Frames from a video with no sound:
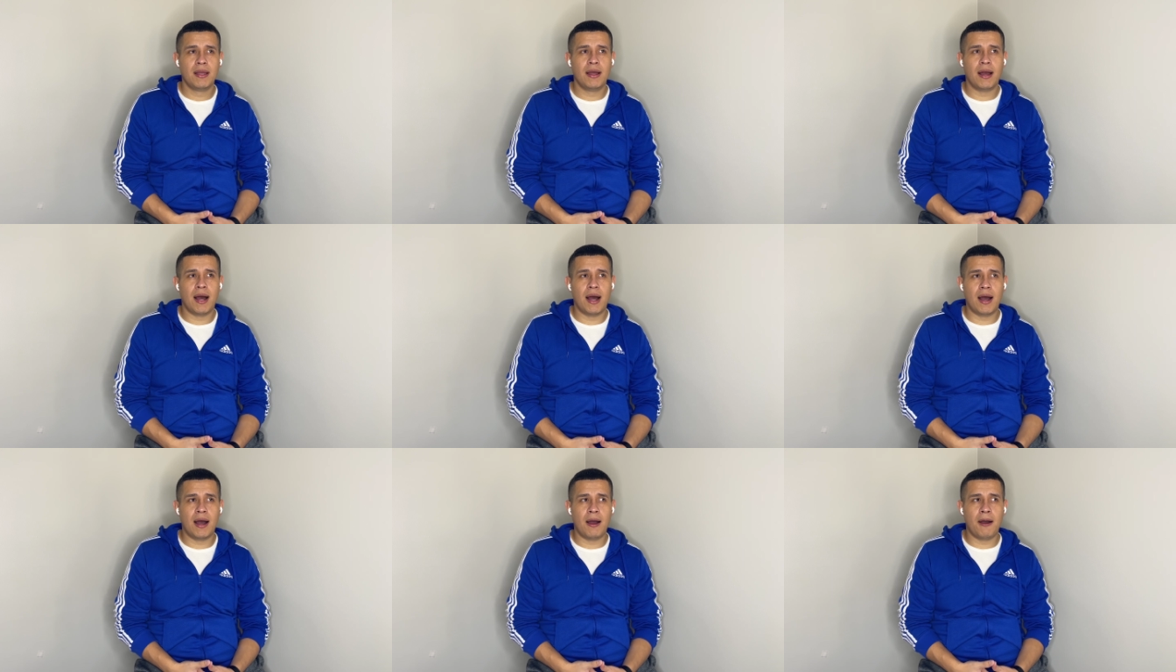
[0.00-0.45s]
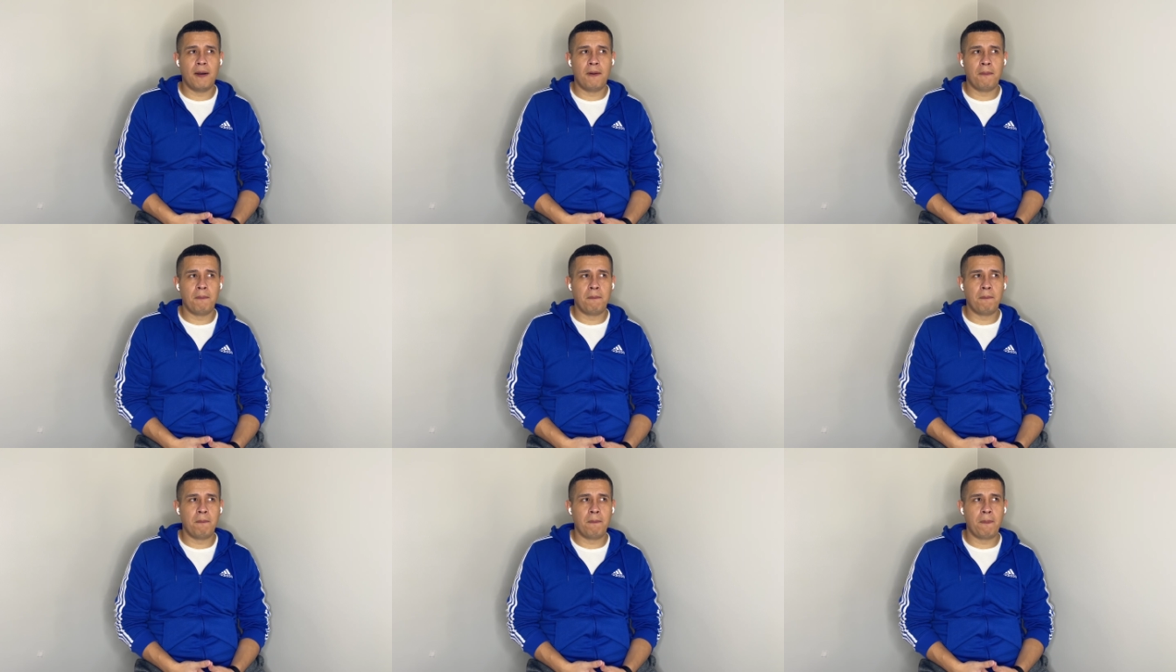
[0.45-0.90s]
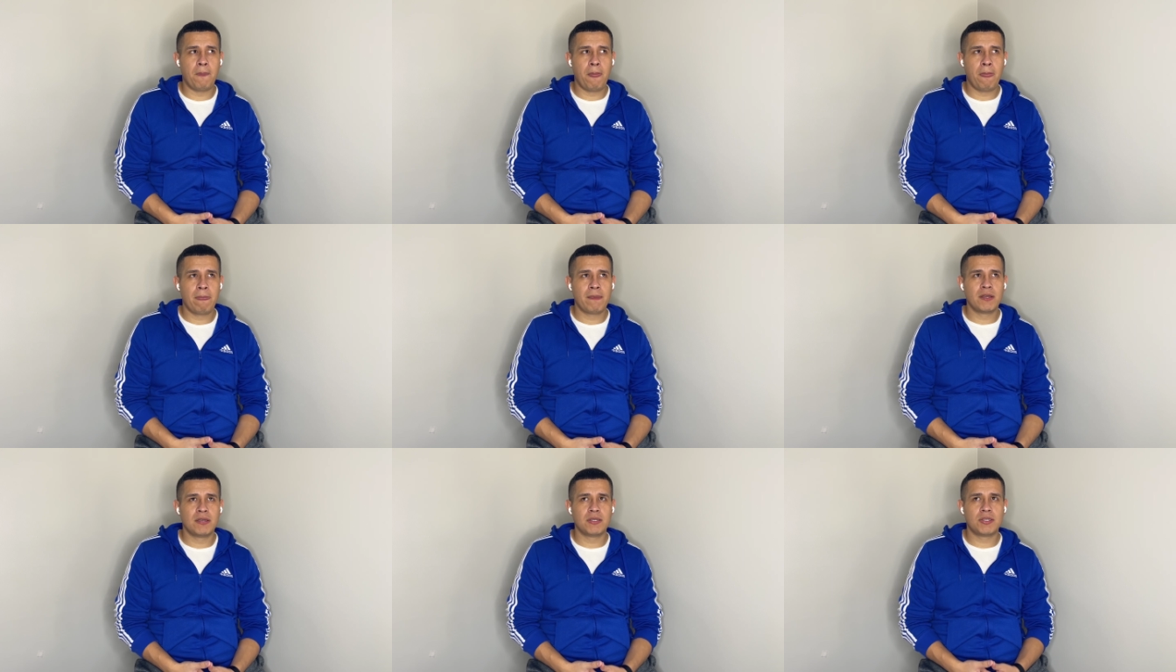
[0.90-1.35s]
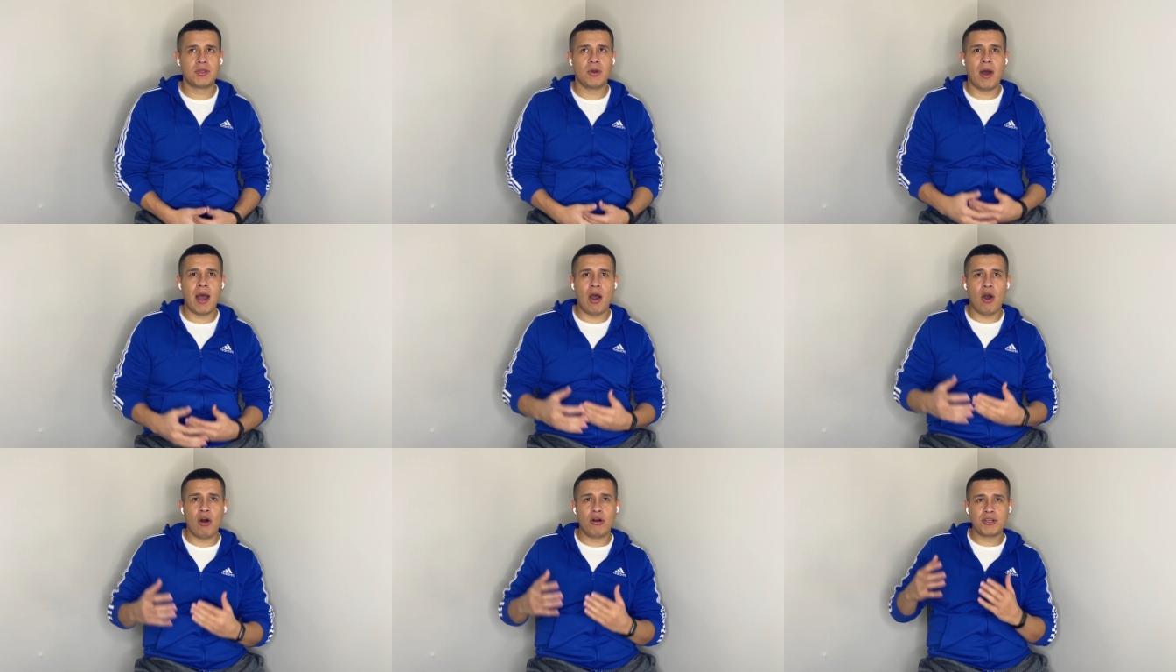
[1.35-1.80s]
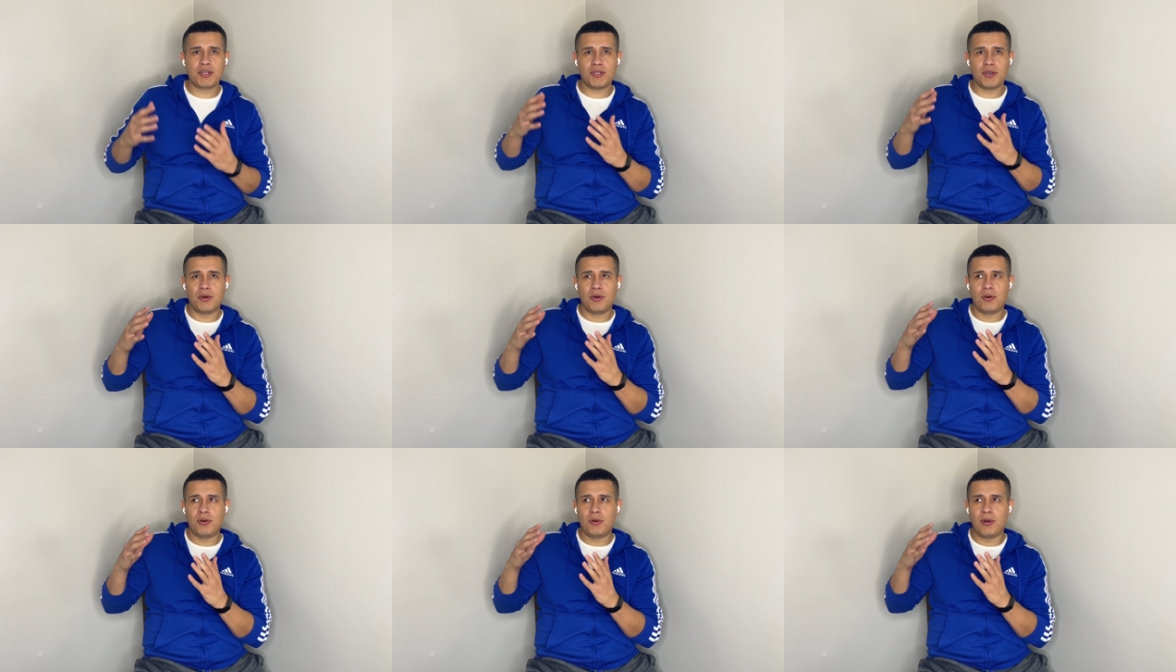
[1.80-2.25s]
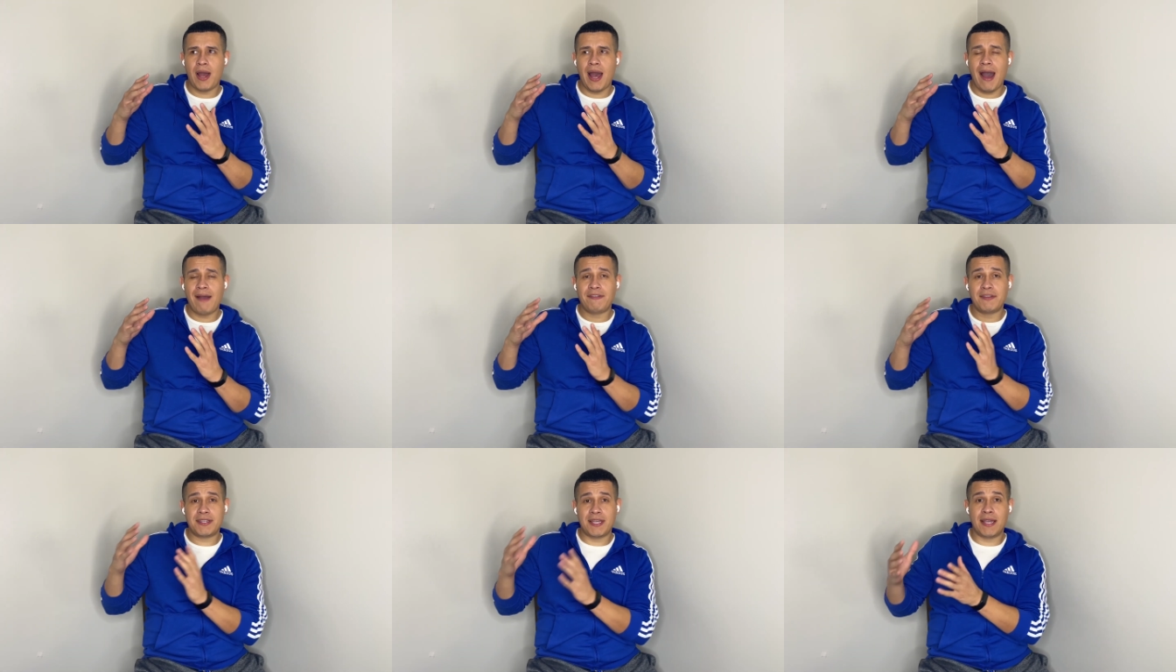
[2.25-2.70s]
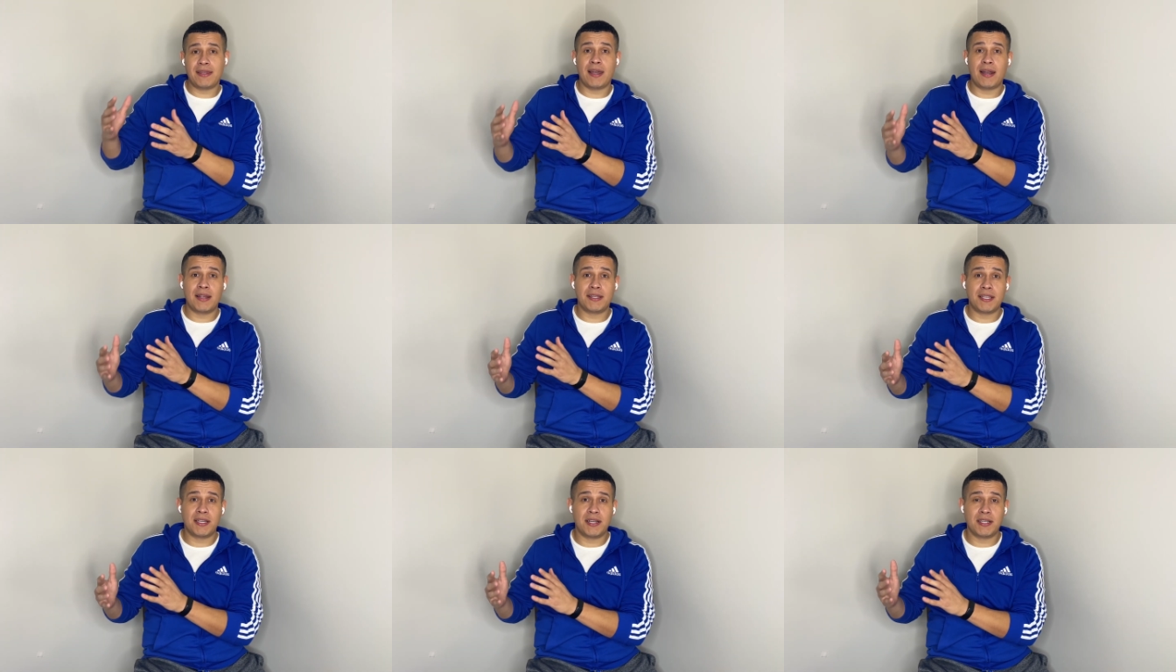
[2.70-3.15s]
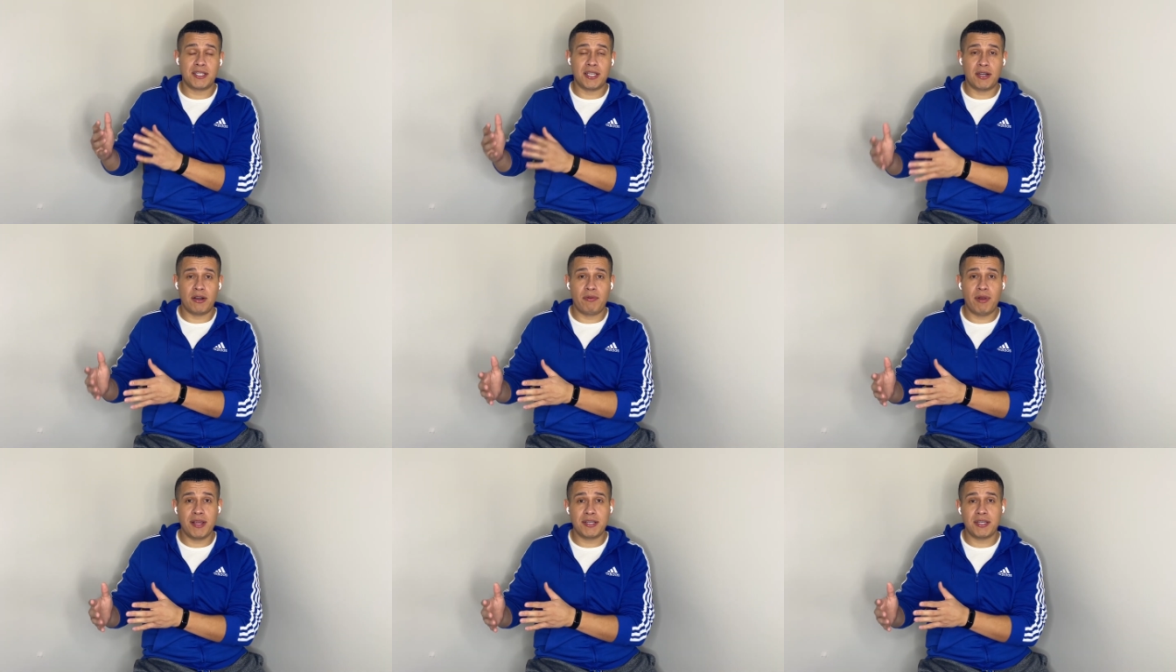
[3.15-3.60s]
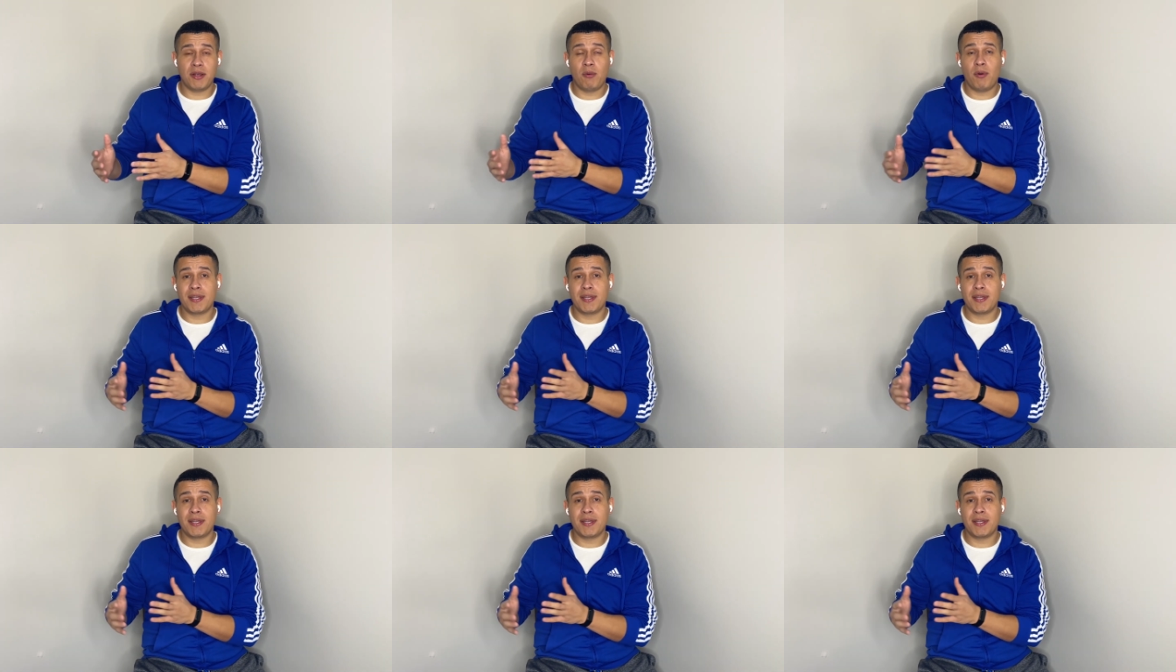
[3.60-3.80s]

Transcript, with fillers: Um, so I also have to take that into consideration.